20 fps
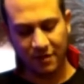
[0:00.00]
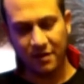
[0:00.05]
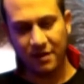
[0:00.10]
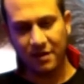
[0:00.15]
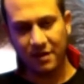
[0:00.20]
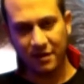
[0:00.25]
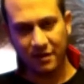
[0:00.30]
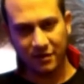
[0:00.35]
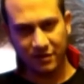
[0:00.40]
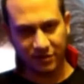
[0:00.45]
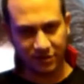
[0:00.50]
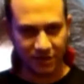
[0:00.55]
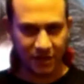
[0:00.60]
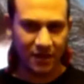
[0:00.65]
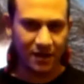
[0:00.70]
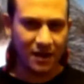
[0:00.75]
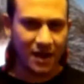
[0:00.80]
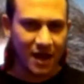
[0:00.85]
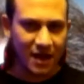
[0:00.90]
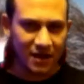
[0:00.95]
is
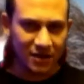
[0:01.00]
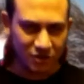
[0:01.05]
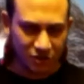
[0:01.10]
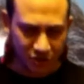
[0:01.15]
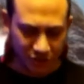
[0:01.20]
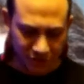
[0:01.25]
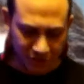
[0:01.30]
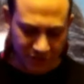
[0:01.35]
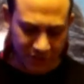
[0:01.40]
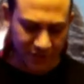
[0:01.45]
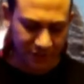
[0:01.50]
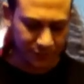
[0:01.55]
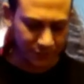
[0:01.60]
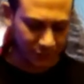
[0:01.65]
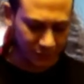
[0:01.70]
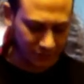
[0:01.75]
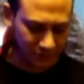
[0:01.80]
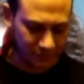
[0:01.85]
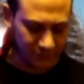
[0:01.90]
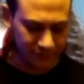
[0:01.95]
an ancient
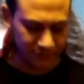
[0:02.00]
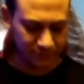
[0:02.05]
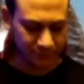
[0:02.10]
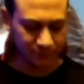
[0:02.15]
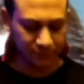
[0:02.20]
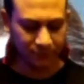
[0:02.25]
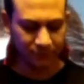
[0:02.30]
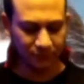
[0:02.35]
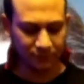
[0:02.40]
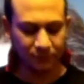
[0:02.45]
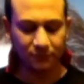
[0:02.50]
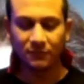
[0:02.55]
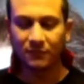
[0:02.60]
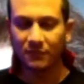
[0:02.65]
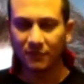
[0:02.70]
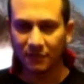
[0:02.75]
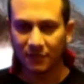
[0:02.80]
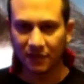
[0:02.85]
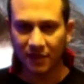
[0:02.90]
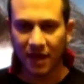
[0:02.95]
symbol,
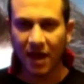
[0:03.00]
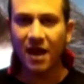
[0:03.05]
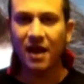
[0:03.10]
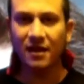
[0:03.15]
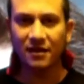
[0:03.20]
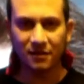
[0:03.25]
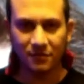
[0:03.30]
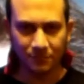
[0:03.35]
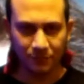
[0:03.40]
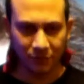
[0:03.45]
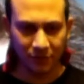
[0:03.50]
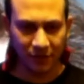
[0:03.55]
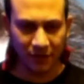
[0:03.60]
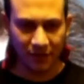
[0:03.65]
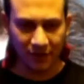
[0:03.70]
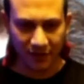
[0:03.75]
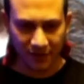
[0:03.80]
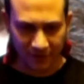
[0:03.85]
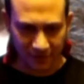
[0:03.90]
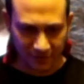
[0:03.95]
the hand of
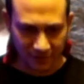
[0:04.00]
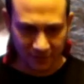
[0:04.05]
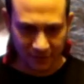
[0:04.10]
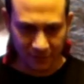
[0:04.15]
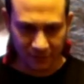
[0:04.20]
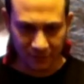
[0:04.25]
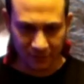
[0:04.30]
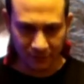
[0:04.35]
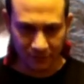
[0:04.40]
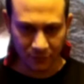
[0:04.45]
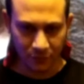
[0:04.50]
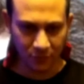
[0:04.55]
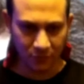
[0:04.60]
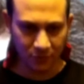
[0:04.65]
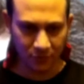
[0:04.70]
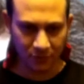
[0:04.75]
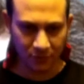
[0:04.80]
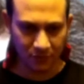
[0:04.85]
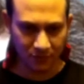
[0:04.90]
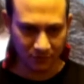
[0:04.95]
blood,
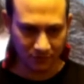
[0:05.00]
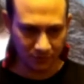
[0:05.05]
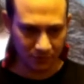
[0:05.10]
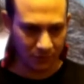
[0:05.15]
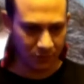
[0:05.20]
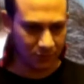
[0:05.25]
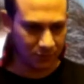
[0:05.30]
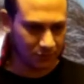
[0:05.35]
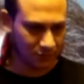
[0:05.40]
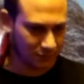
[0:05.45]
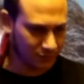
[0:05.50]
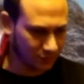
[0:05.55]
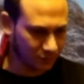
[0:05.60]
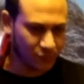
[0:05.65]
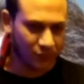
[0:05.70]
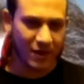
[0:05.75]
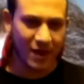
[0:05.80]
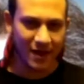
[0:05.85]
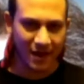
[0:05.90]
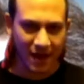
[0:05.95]
or the
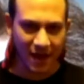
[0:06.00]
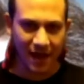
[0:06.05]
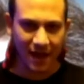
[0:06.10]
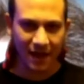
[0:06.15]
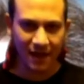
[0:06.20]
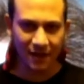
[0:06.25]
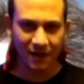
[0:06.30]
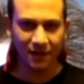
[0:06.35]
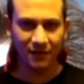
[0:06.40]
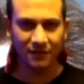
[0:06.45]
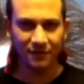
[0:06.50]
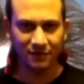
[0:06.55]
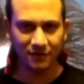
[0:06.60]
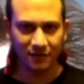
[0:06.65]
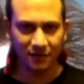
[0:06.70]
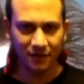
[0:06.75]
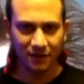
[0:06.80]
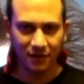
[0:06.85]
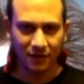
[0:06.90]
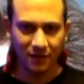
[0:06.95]
red hand
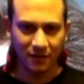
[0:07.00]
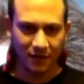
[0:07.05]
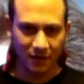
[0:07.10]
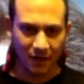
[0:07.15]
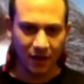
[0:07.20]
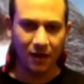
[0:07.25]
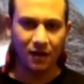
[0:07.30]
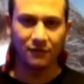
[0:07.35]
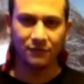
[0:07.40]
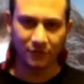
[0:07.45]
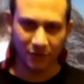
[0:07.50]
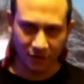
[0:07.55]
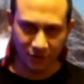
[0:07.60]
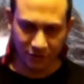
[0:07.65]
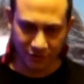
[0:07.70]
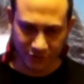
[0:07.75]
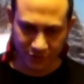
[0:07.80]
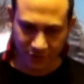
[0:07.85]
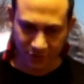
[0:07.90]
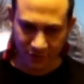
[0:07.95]
of
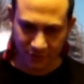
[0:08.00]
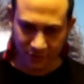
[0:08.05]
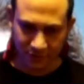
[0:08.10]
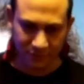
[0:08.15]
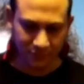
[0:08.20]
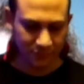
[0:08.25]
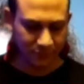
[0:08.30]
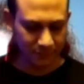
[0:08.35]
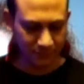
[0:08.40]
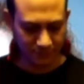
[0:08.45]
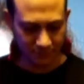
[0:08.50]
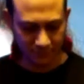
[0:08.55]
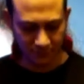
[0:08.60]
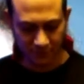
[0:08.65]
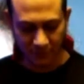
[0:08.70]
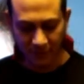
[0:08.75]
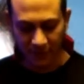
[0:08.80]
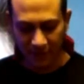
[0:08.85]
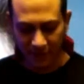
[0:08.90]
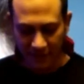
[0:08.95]
Ulster.
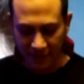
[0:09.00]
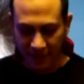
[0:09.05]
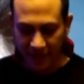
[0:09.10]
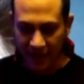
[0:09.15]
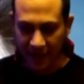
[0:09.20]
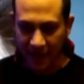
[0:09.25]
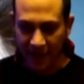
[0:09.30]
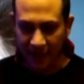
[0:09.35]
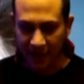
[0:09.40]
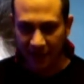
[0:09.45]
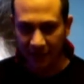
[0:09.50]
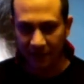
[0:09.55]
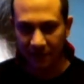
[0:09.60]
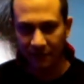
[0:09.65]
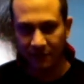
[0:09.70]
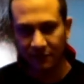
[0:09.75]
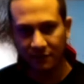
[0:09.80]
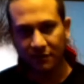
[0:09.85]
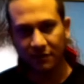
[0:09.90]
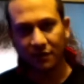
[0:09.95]

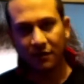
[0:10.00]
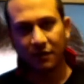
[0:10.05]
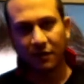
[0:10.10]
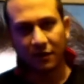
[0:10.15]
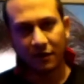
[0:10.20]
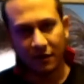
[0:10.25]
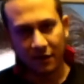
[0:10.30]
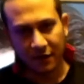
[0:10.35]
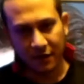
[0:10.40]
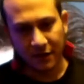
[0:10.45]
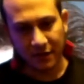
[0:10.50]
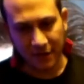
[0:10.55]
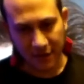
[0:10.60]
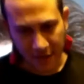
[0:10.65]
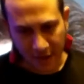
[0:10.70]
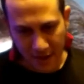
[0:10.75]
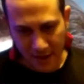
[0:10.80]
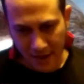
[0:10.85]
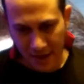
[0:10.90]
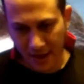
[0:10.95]
And
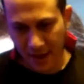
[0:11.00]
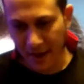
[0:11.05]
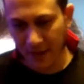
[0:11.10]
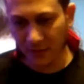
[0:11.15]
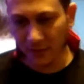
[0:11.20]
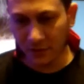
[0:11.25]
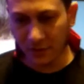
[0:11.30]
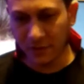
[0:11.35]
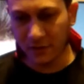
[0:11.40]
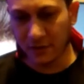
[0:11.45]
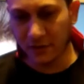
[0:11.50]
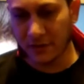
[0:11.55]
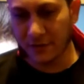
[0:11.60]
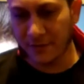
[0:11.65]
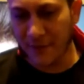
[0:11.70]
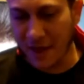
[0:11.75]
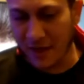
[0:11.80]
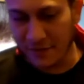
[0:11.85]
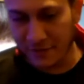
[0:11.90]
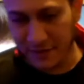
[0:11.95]
I learned
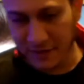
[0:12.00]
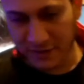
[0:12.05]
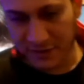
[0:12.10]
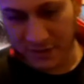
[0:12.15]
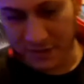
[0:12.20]
about these